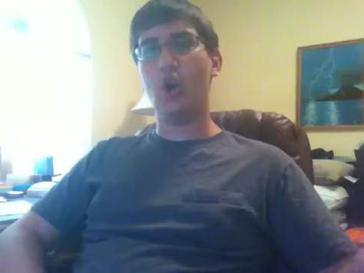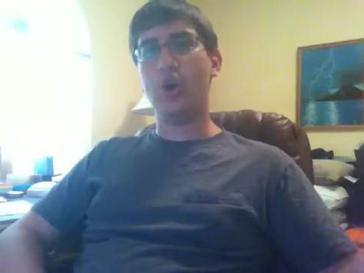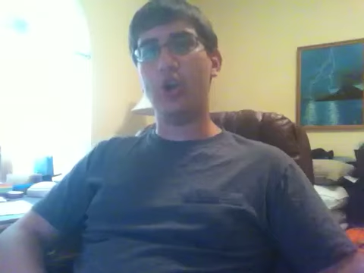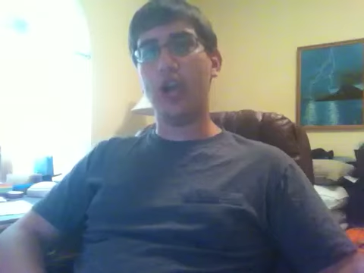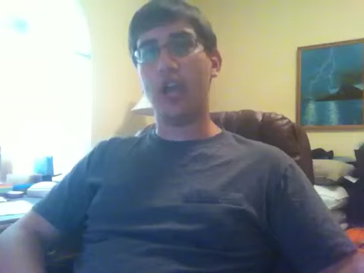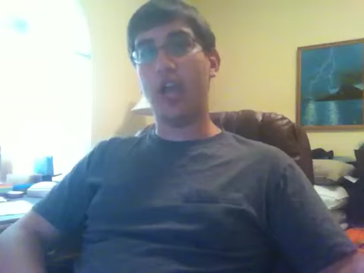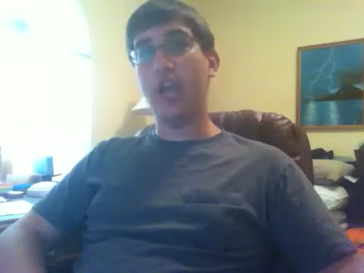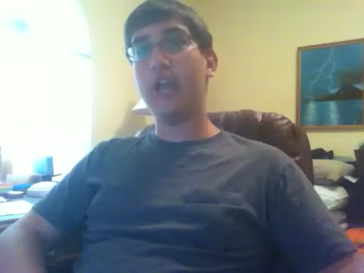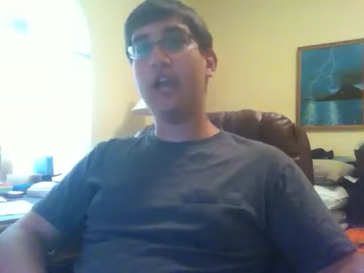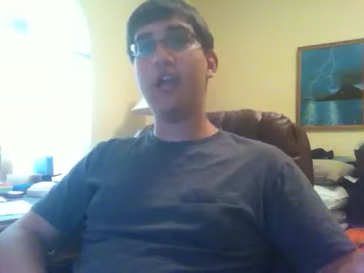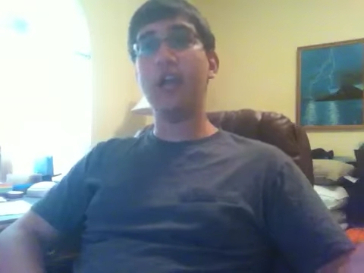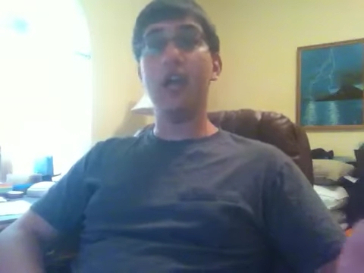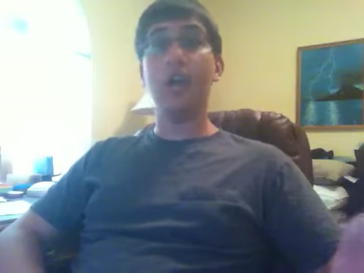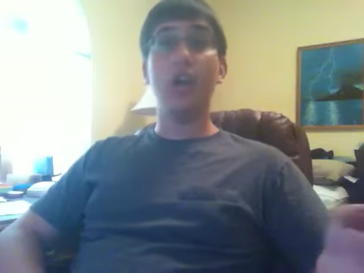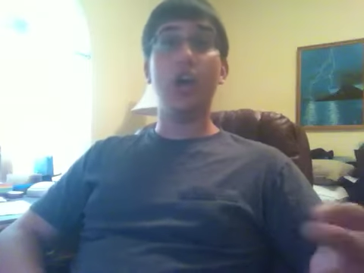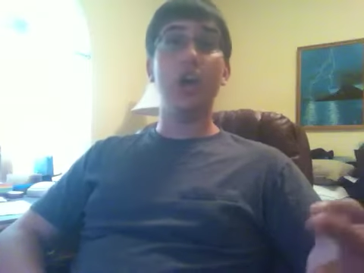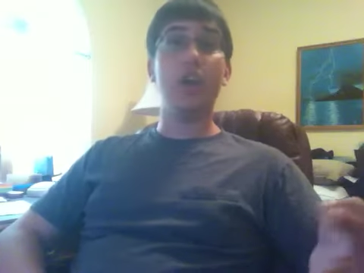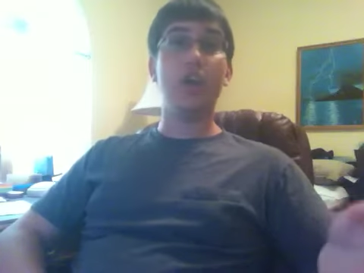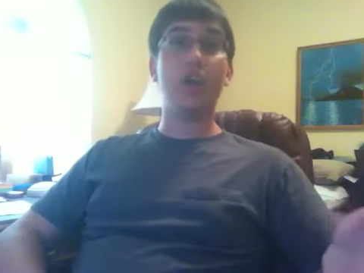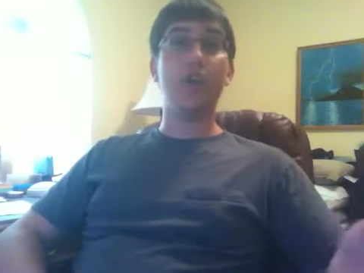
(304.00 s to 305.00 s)
okay,
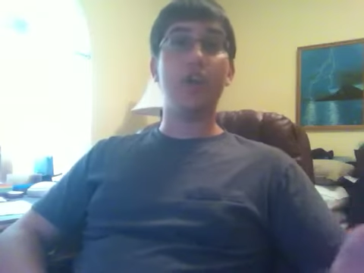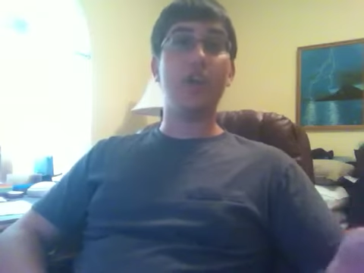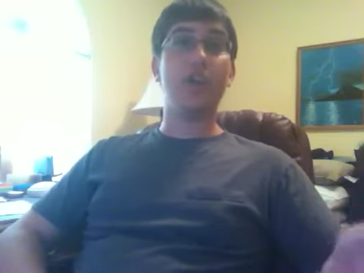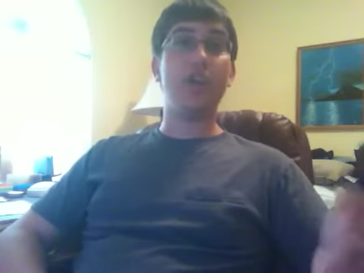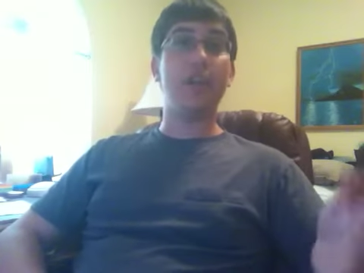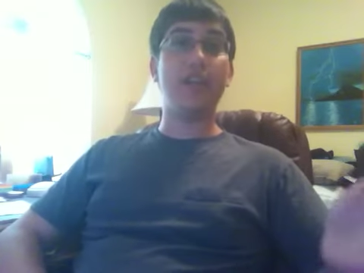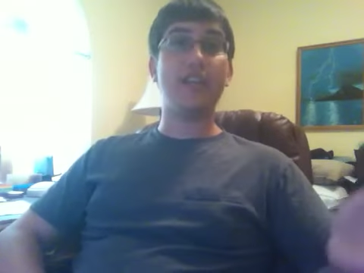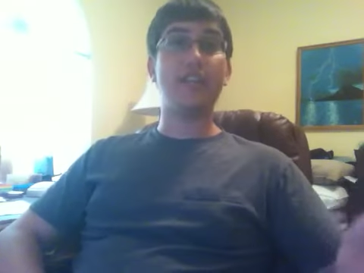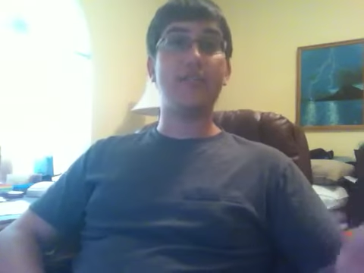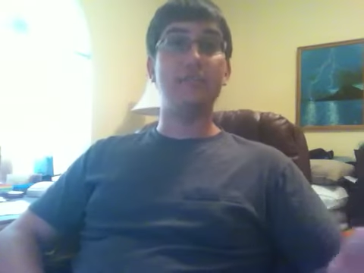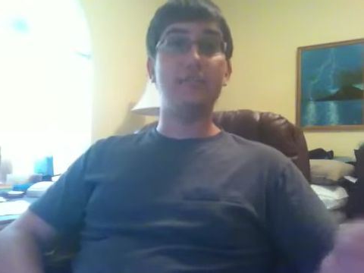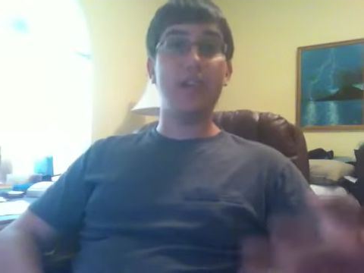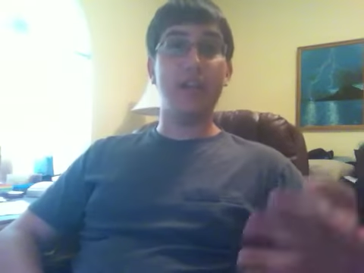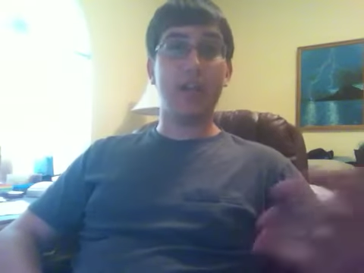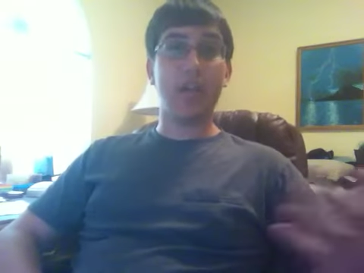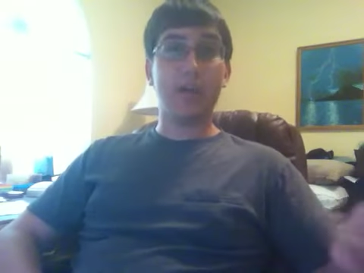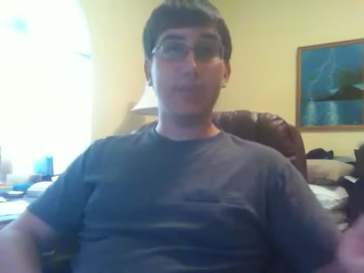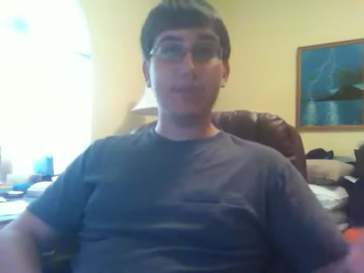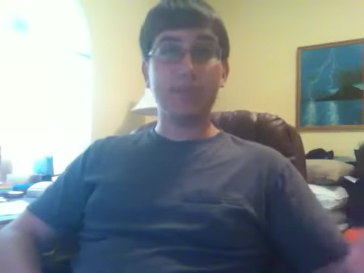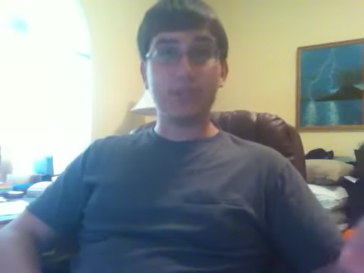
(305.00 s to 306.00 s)
you're the next
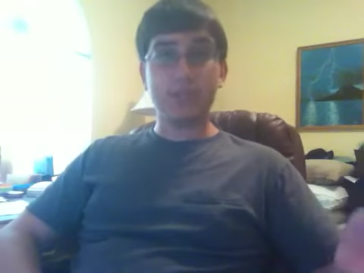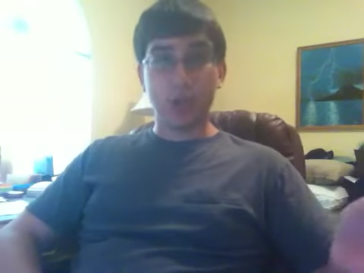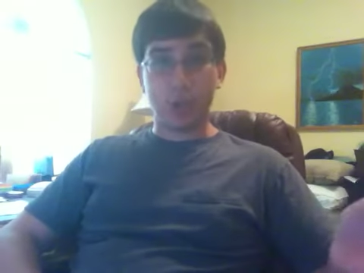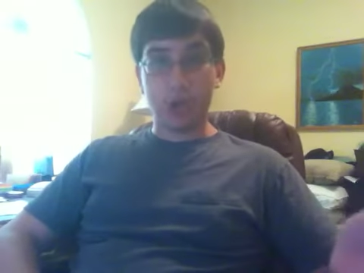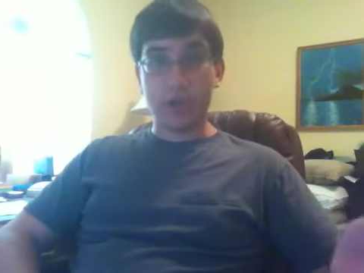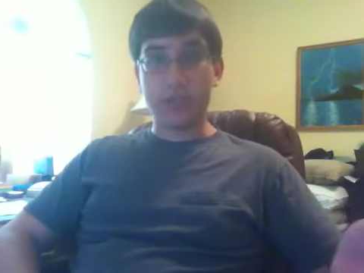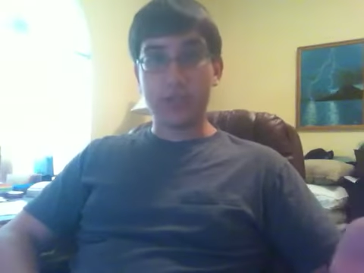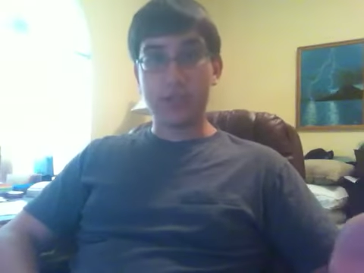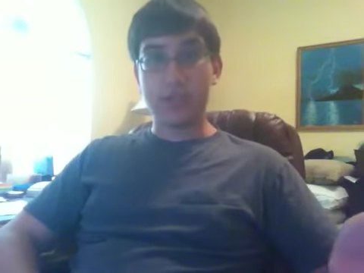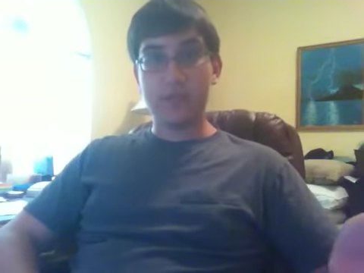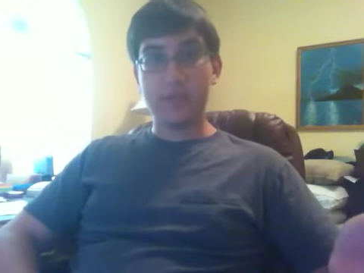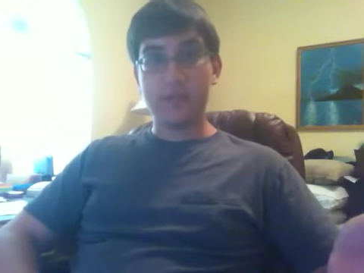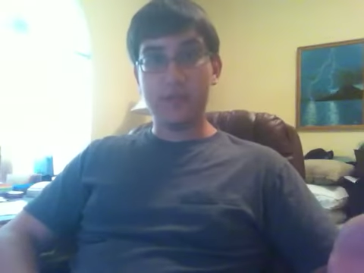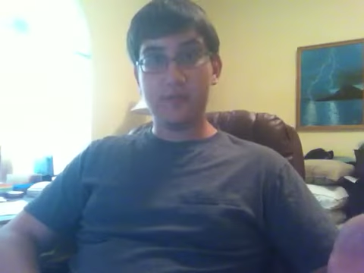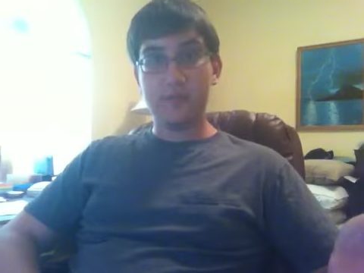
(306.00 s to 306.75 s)
big upstart.